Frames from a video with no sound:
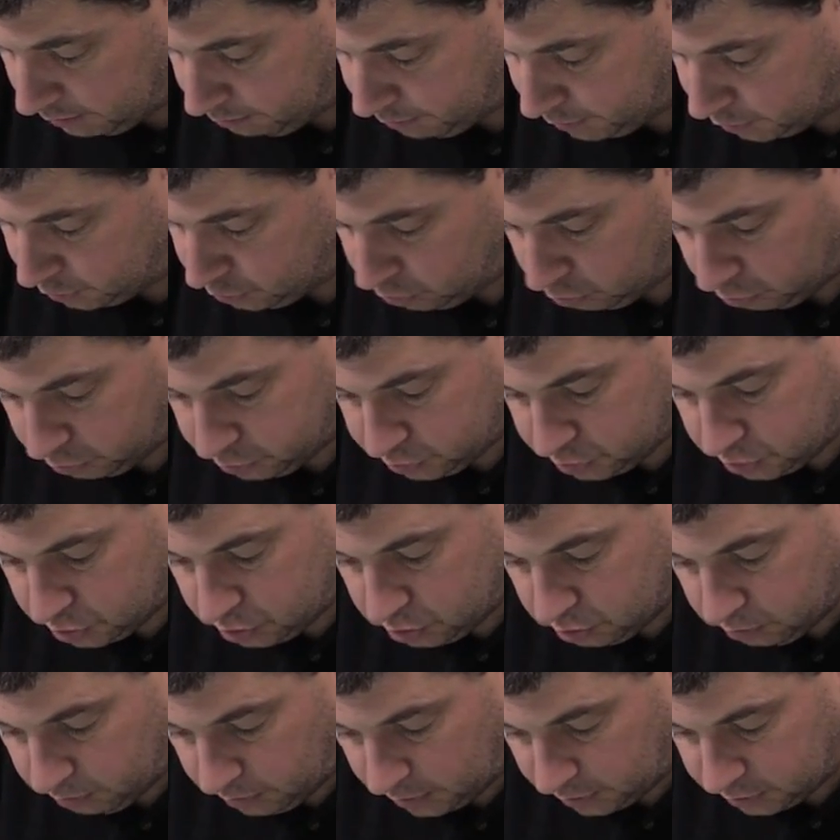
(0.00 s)
but not
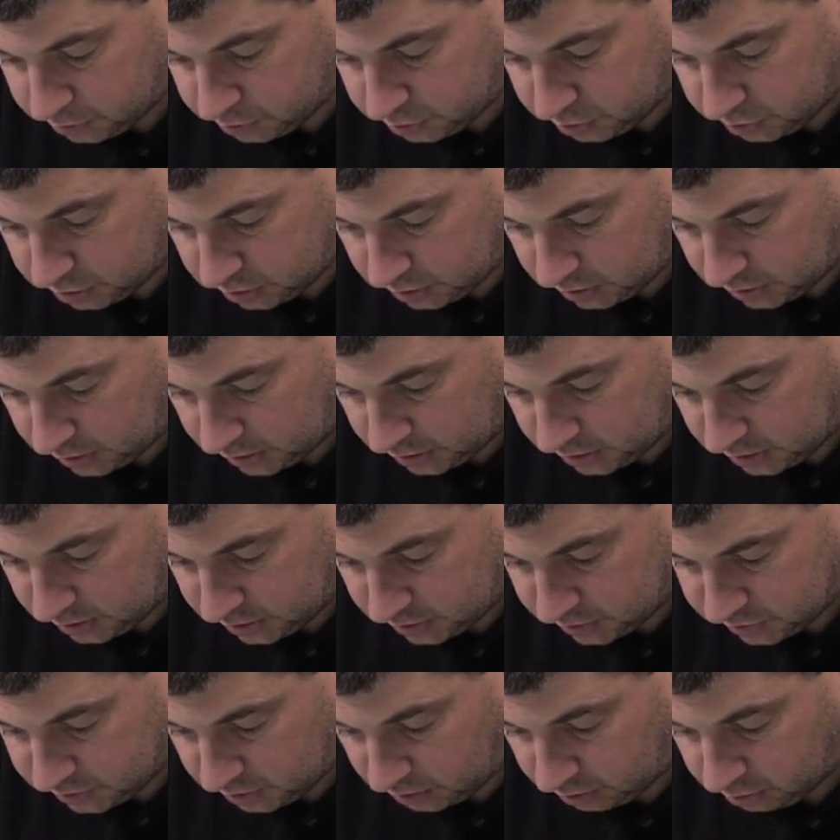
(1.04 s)
too much
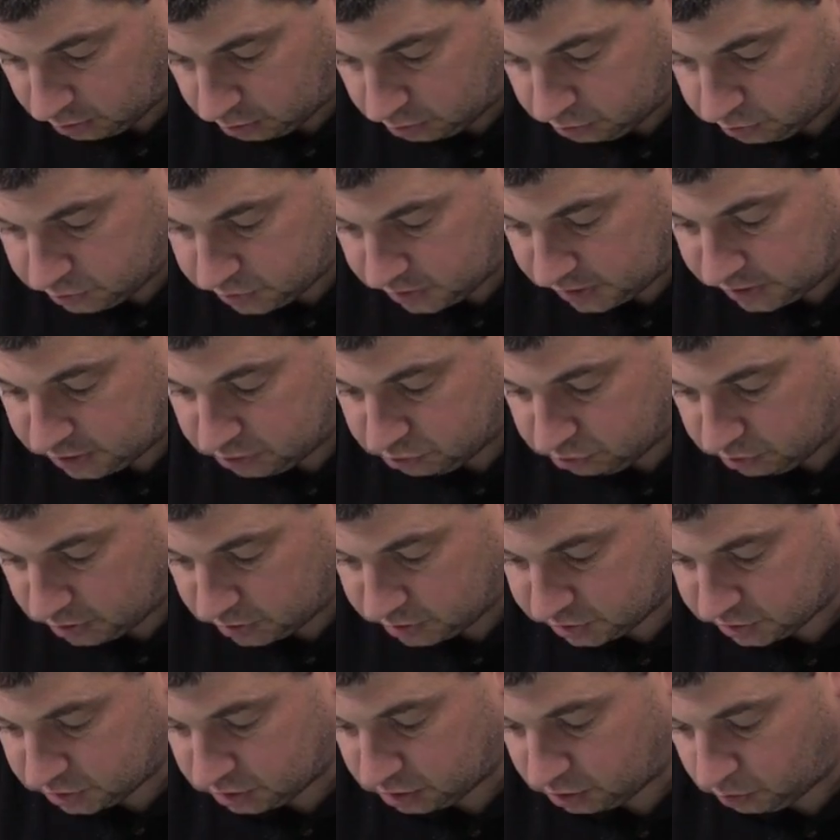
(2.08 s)
as I lose
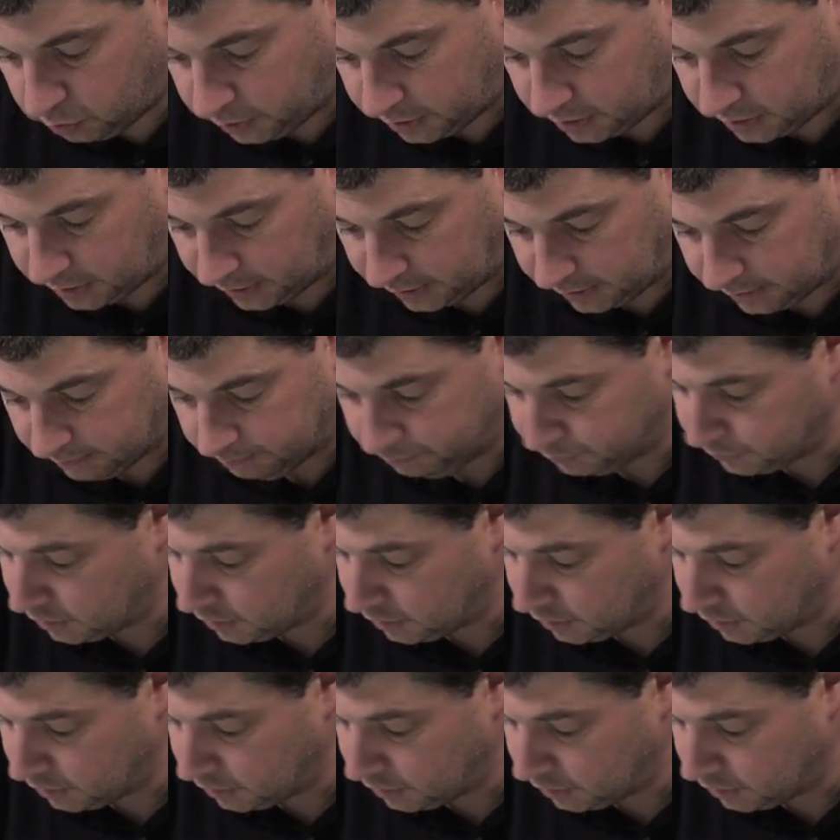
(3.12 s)
interest quickly